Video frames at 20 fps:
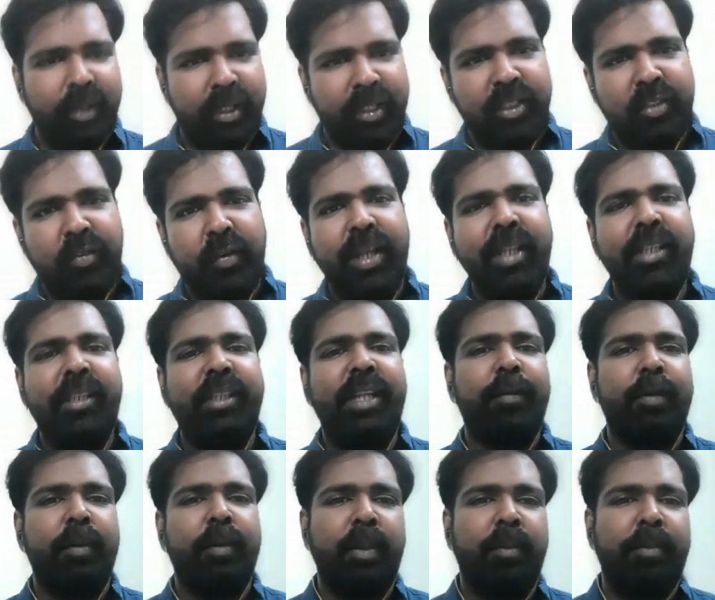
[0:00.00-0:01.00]
is right
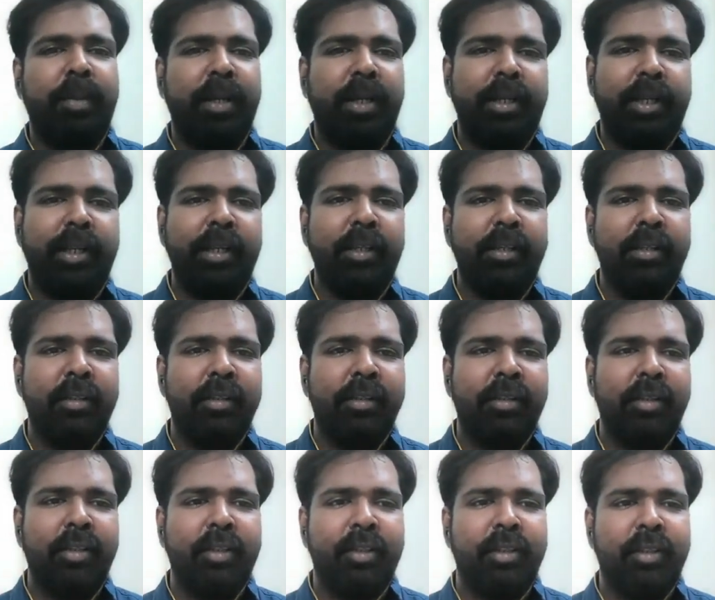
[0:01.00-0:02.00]
there from the beginning.
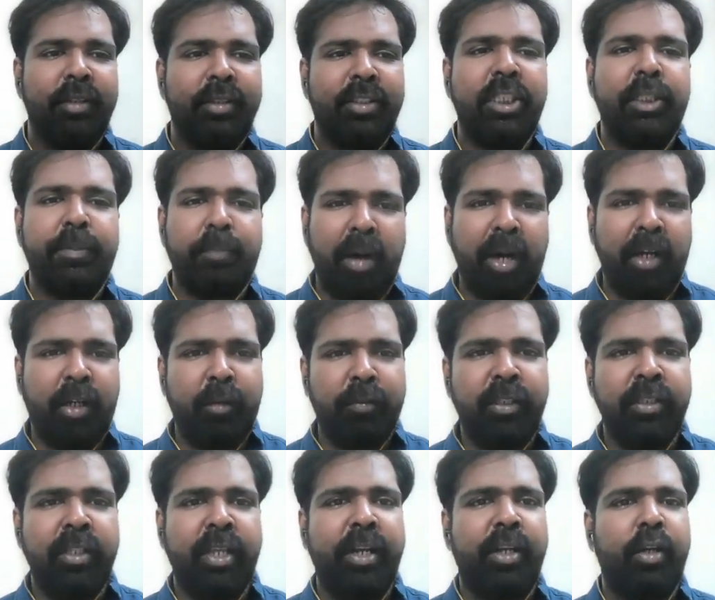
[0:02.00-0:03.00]
She's part of
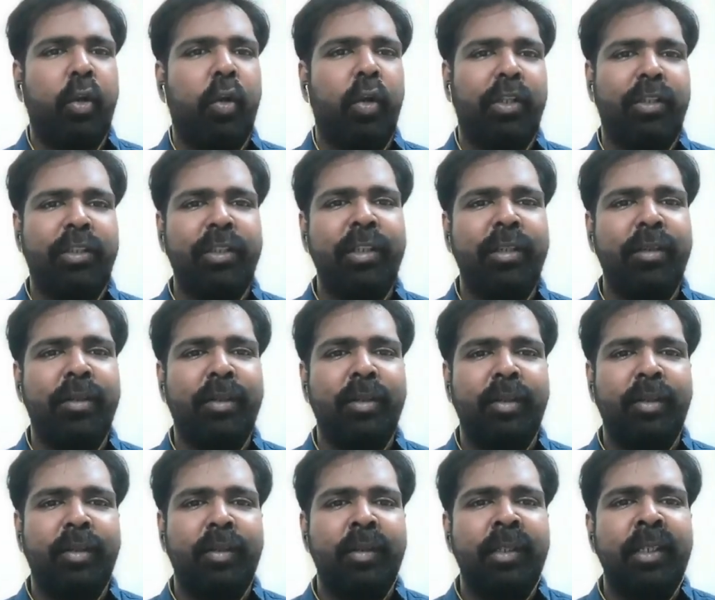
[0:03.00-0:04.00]
the narratology.
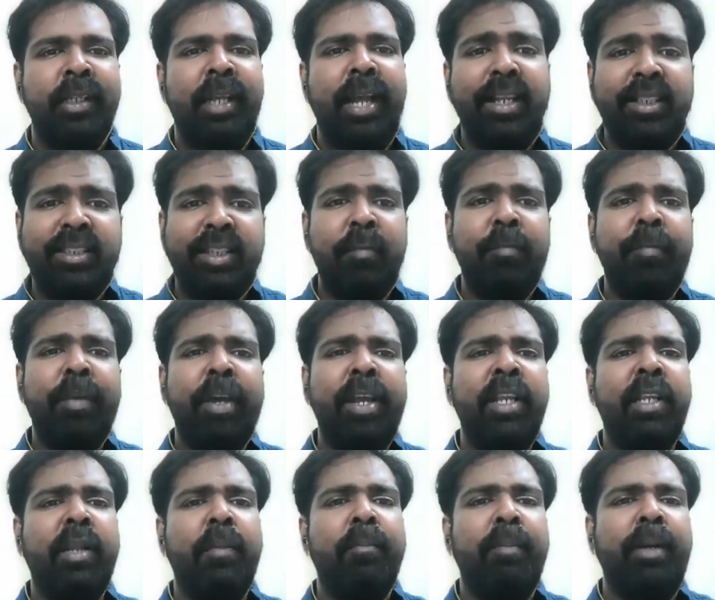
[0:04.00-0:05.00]
And
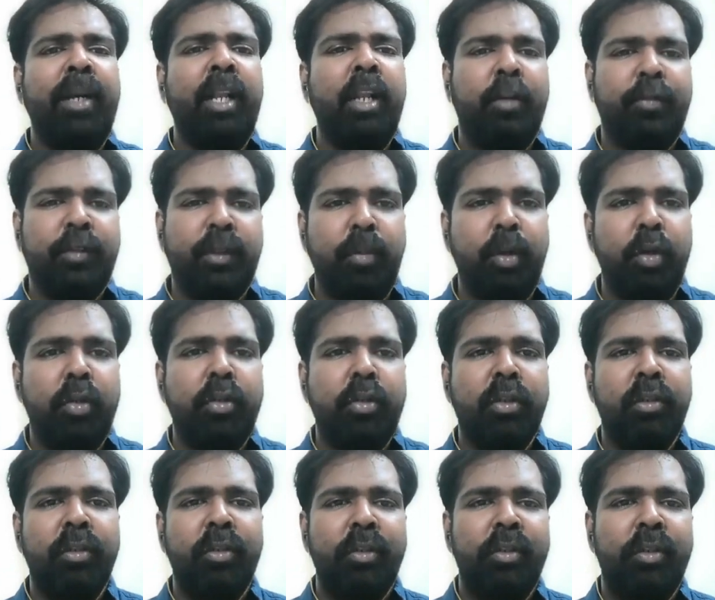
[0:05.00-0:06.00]
somewhere in the middle of the
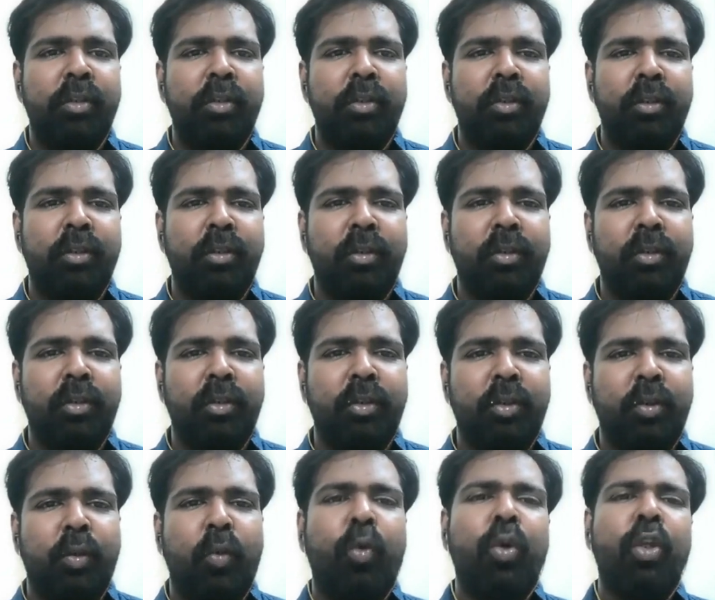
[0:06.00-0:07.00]
book,
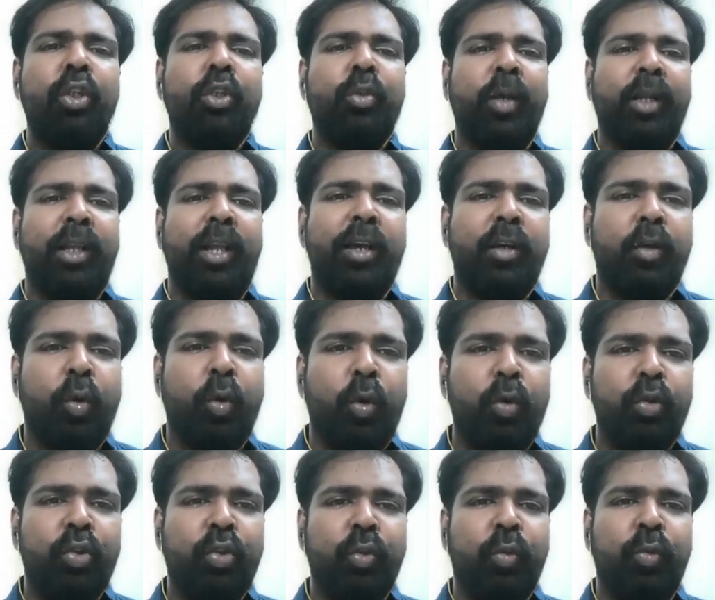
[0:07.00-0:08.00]
Urzuela
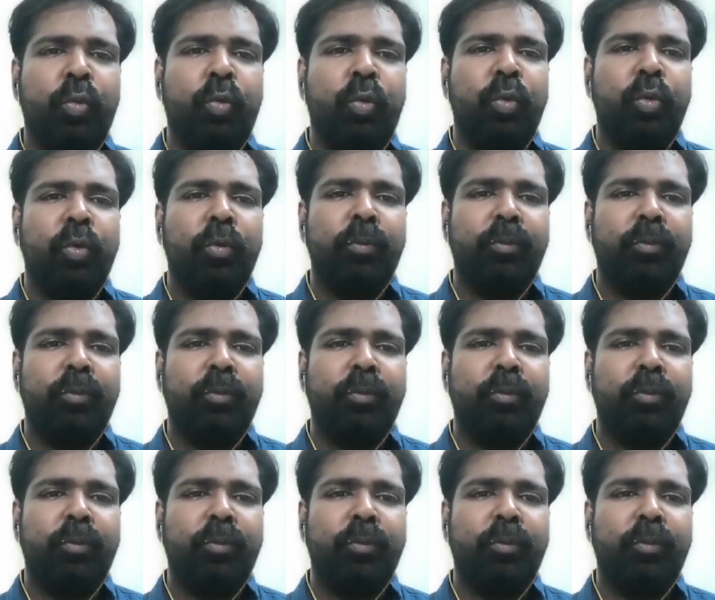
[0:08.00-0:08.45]
goes to